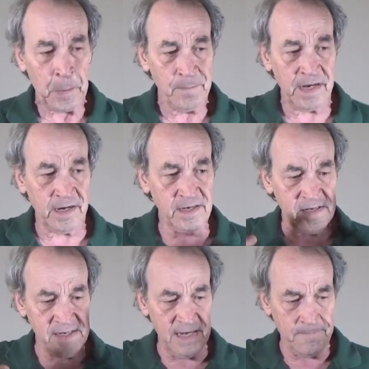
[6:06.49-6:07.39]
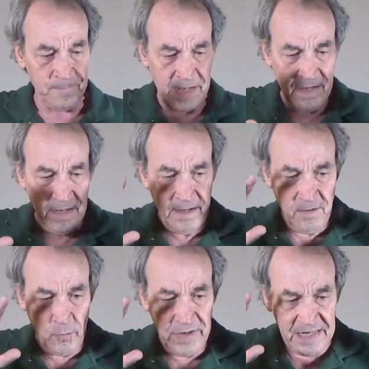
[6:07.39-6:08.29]
Because
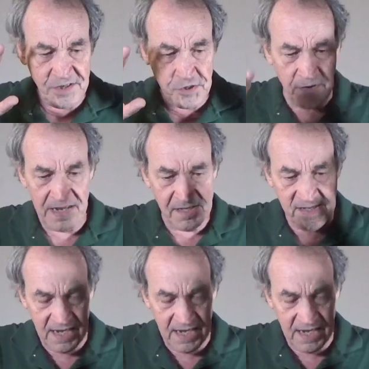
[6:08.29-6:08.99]
we can trace